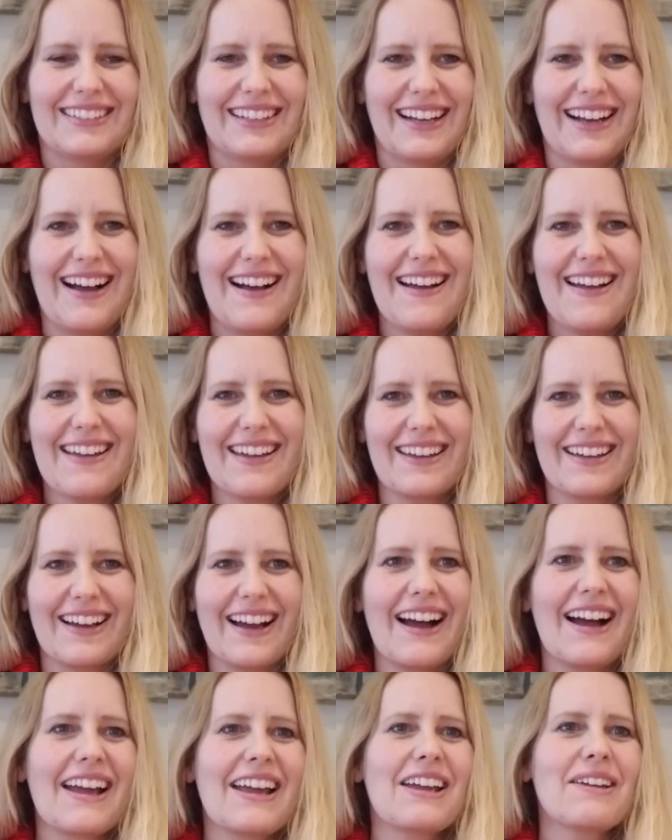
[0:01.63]
Hi,
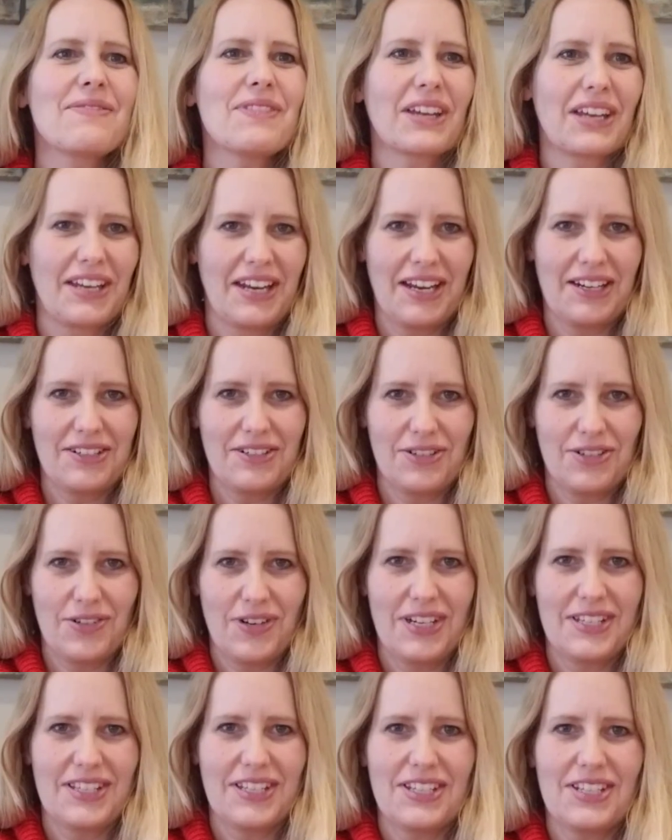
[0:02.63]
I am the connector
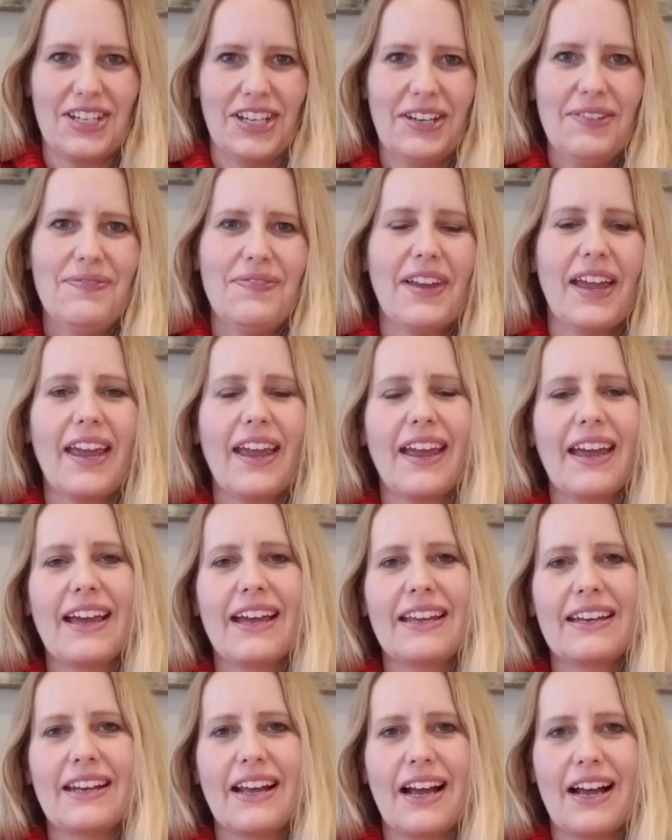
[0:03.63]
Tracy G,
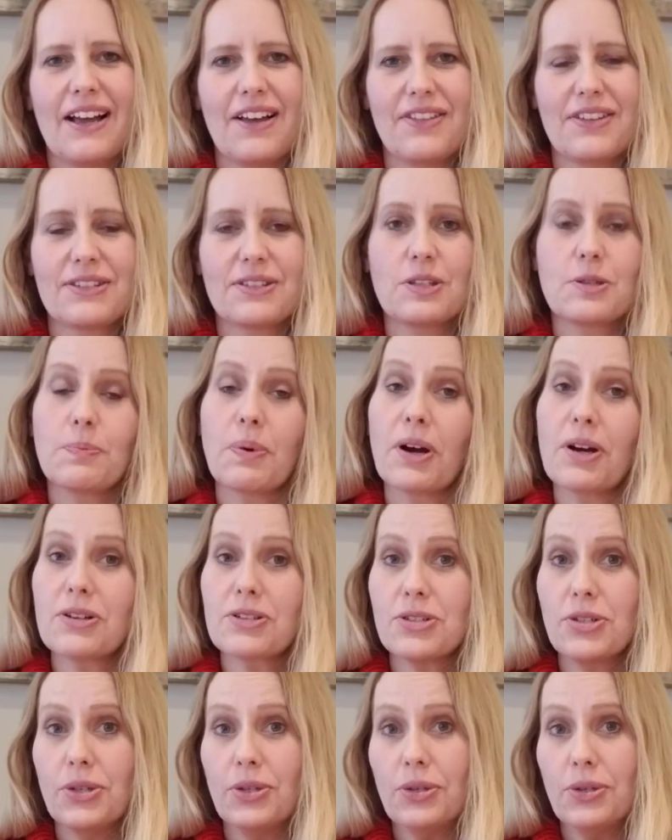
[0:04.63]
and this is part
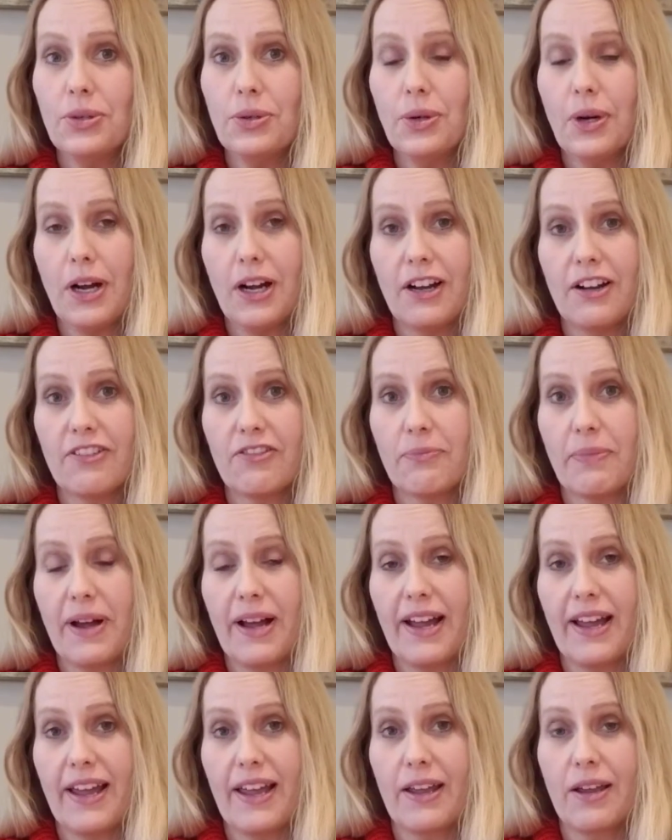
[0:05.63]
two of
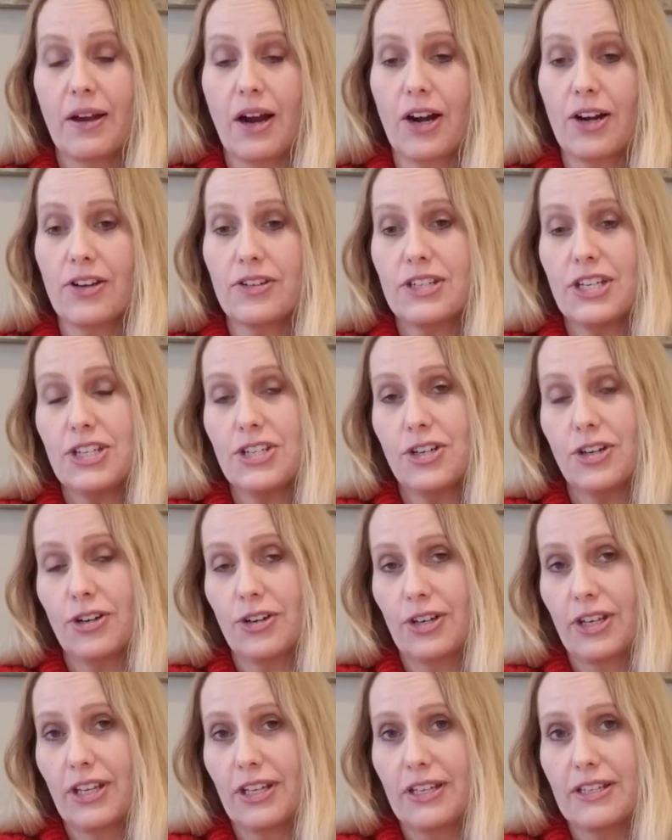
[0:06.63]
my Are You Teaching Your
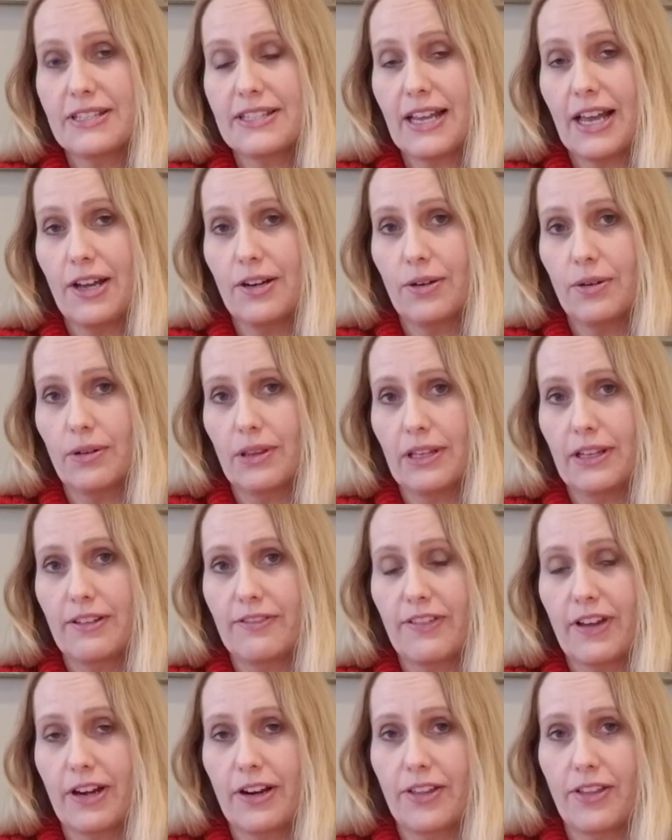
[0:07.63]
Kids How to
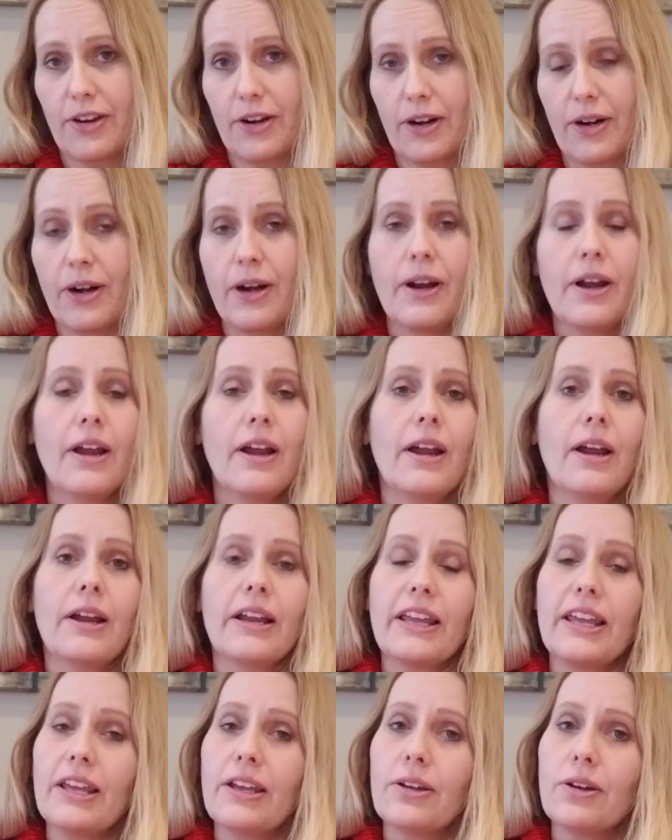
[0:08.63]
Live Out of Their
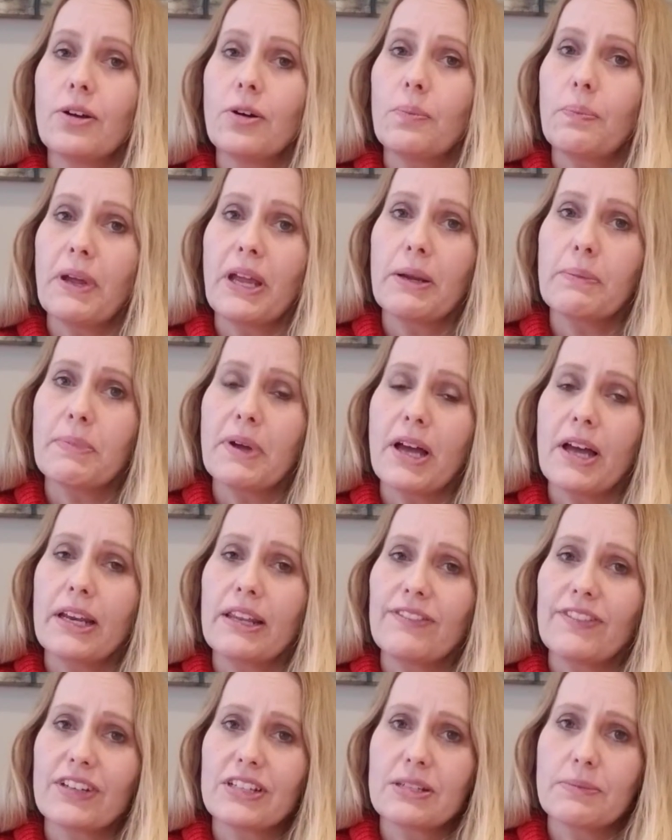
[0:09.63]
Ego, Pain Body,
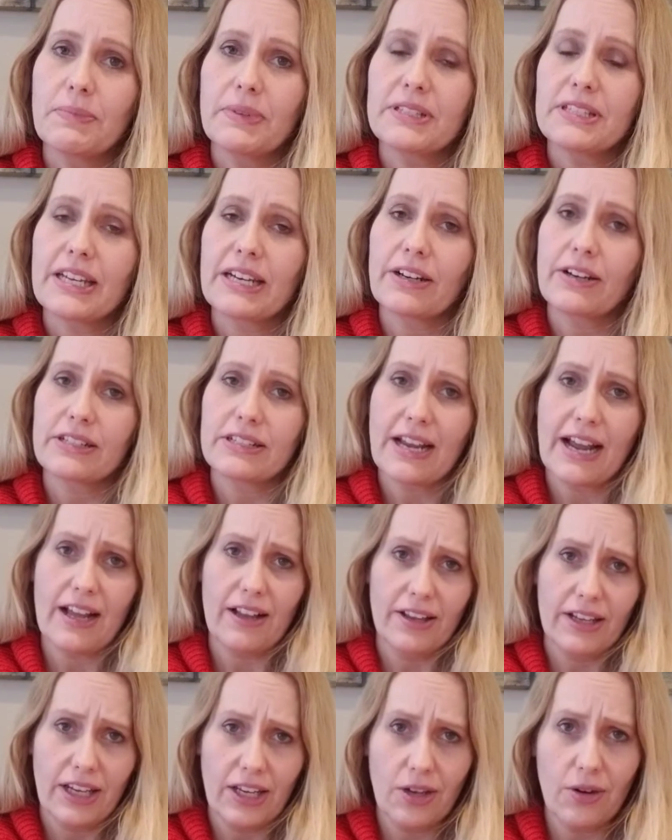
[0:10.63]
Victim
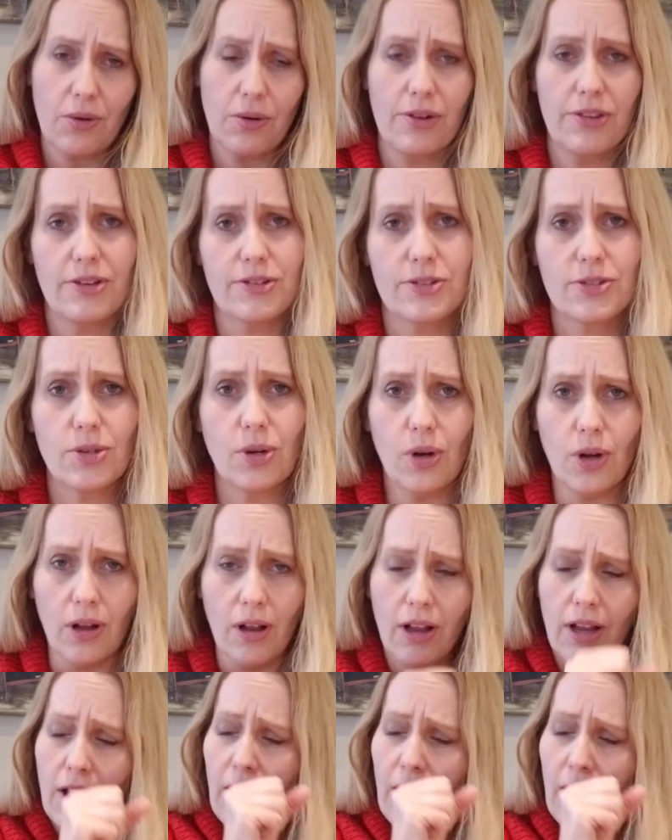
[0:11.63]
Mentality, or Their Soul?